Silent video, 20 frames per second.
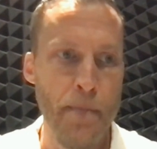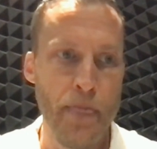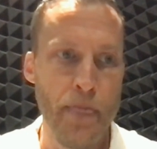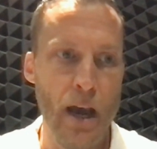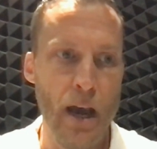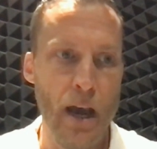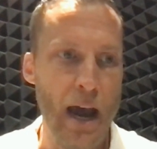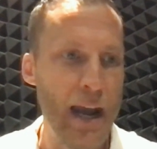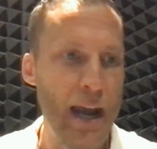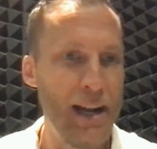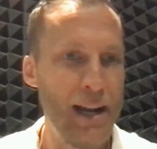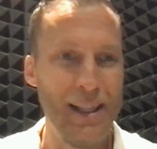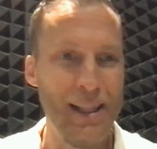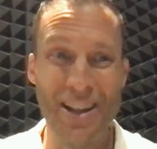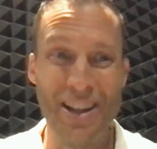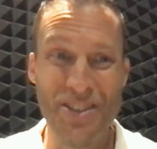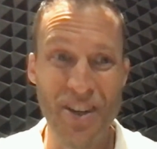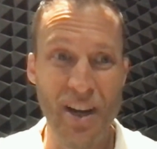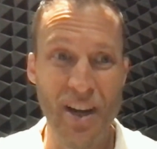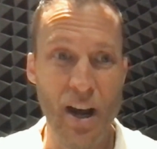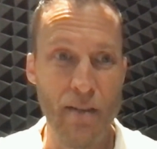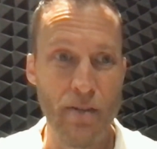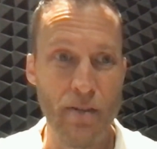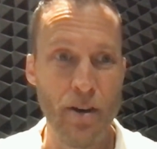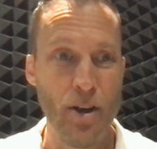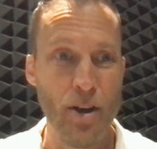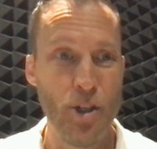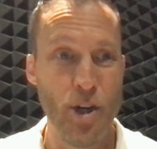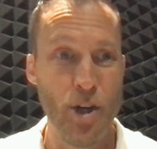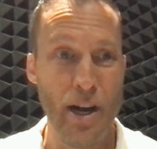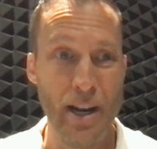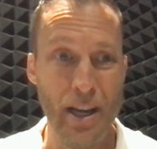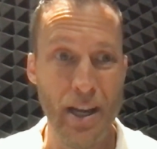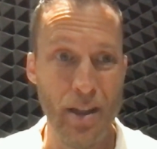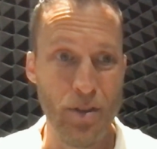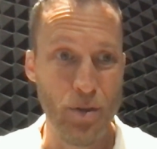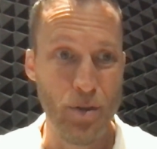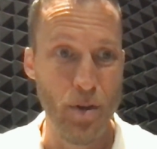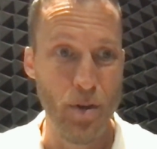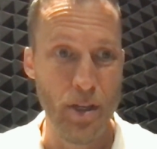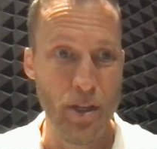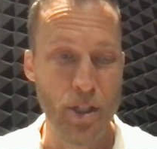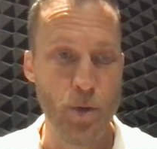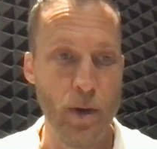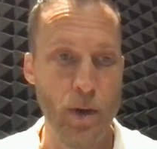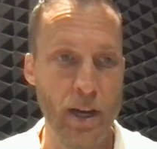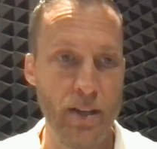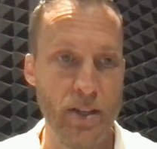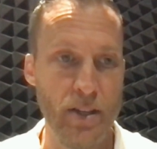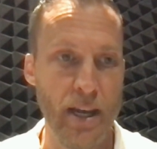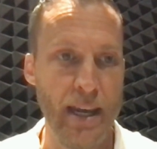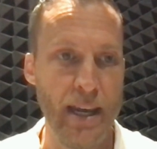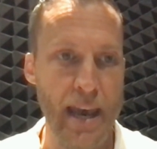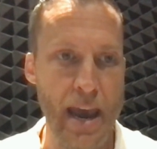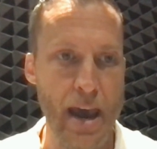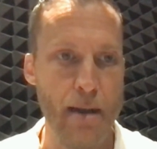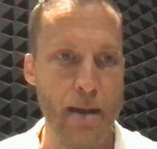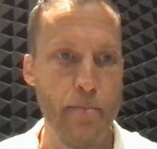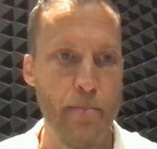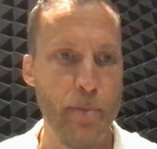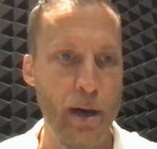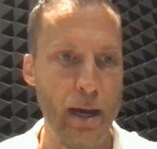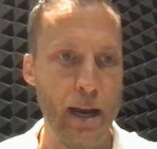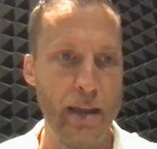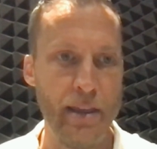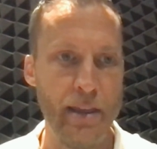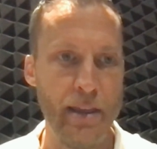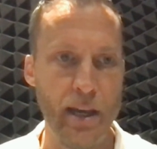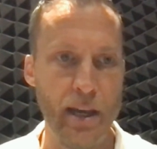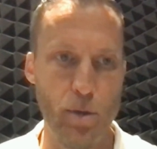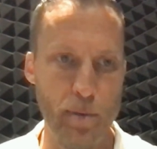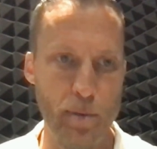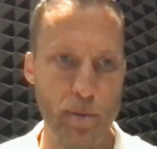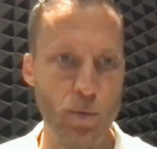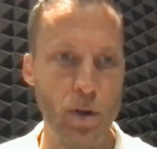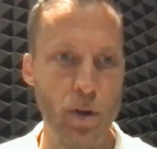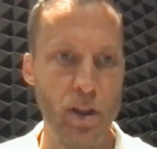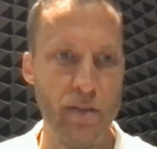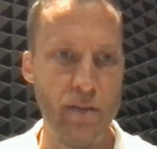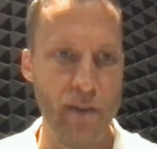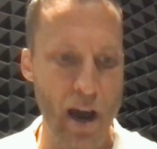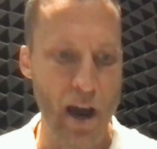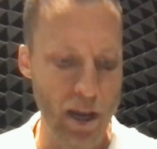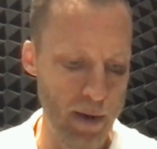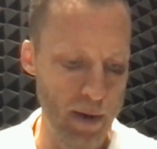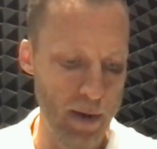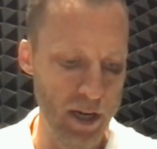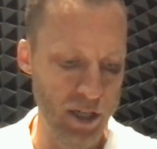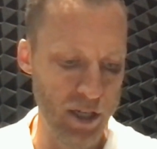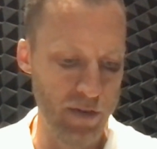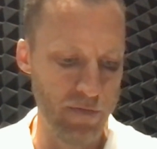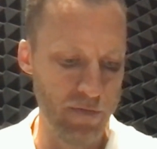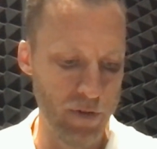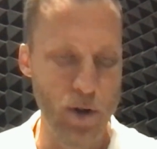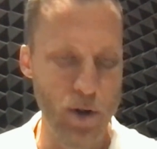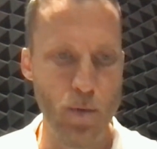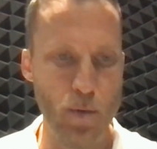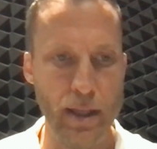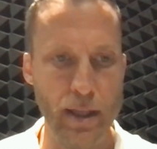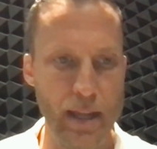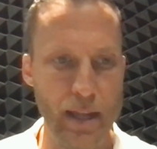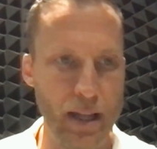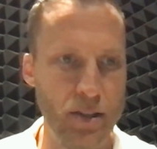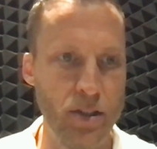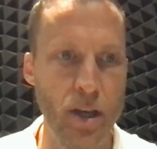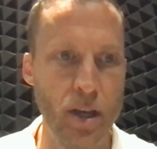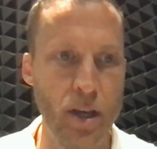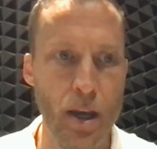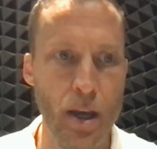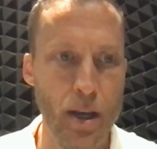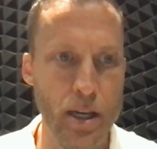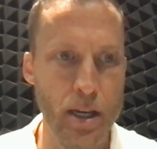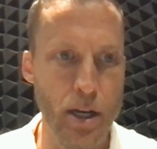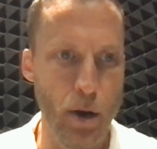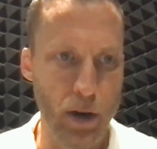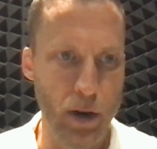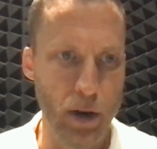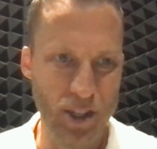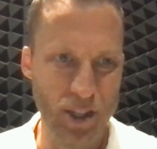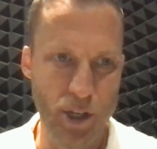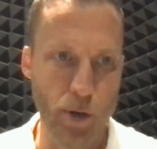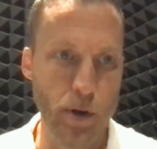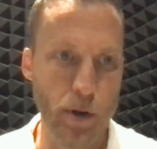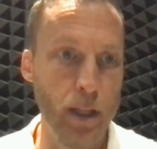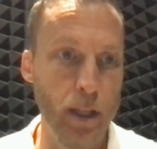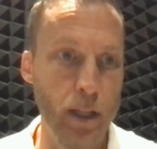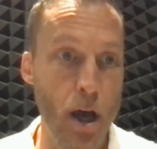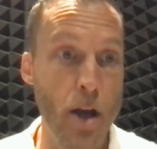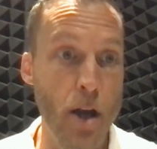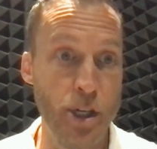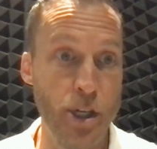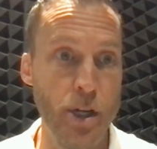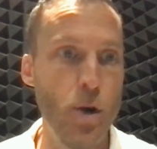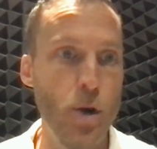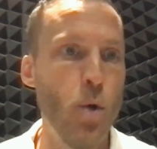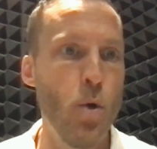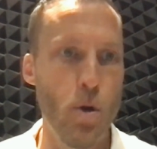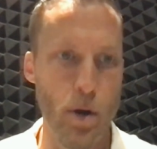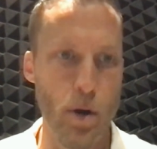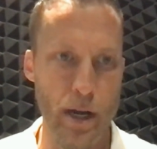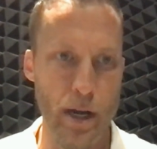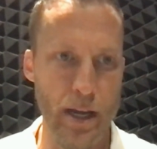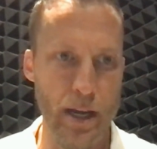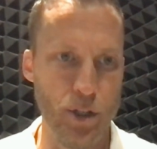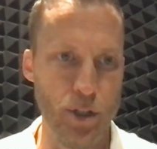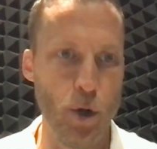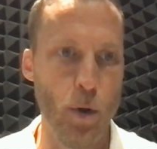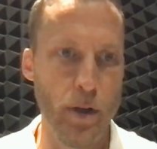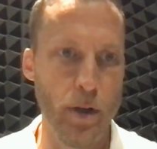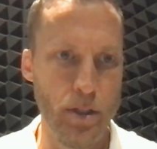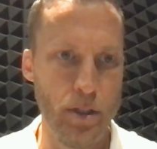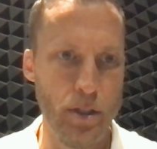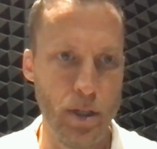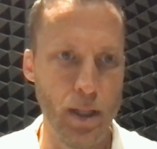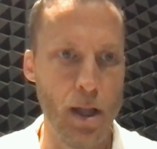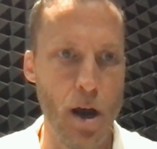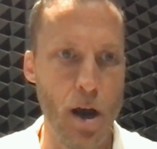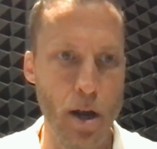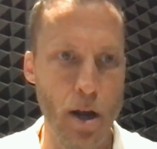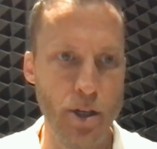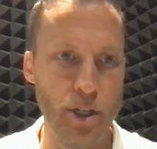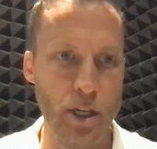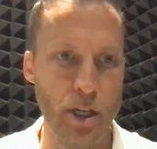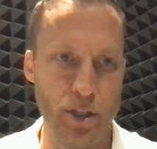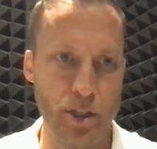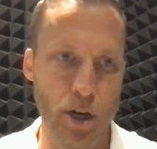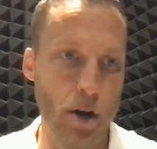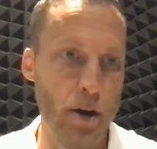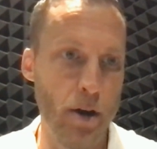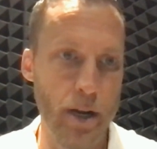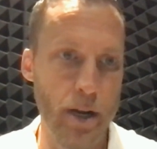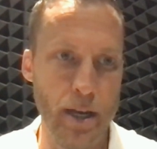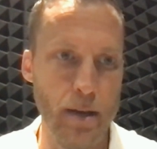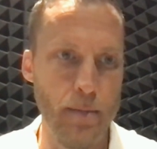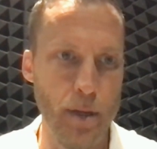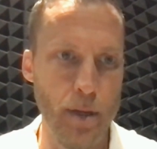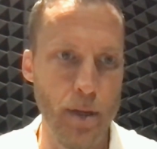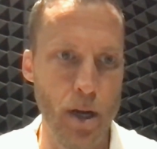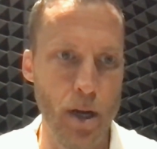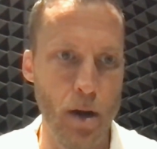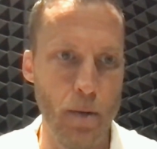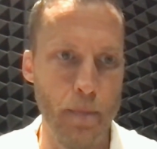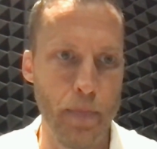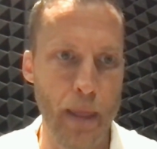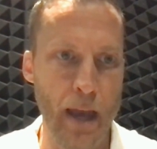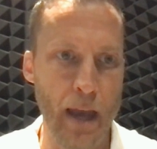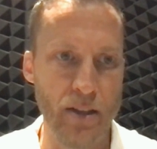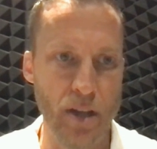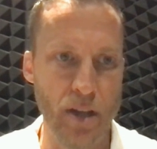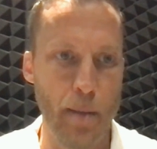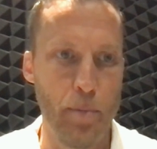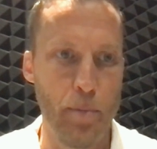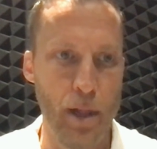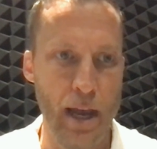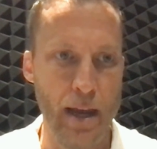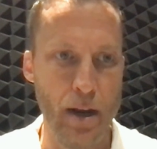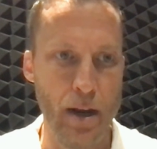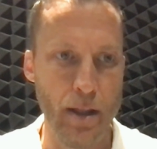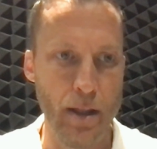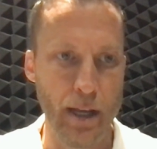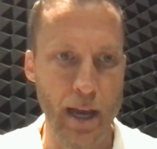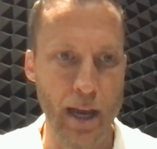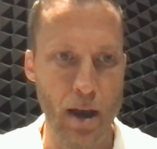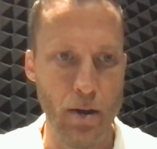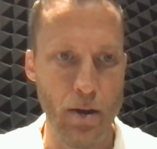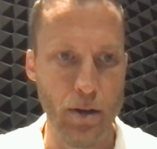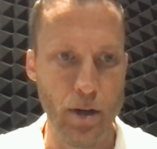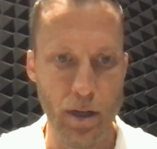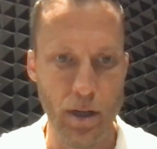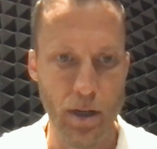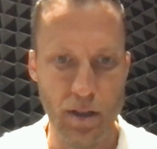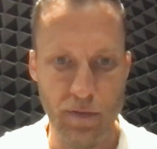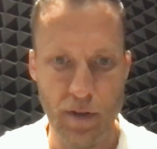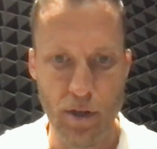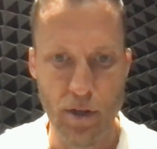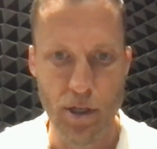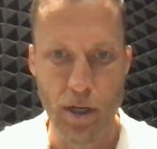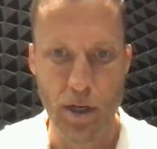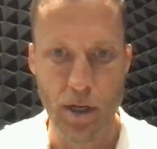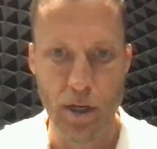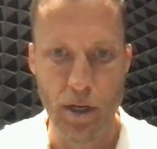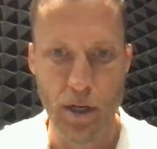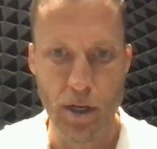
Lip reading: I got a lot to cover. I'll try to get through it as quick as I can, but I think it'll be really valuable information for anyone that's, considering launching or is going to launch and is already, has that plan on the calendar in the future.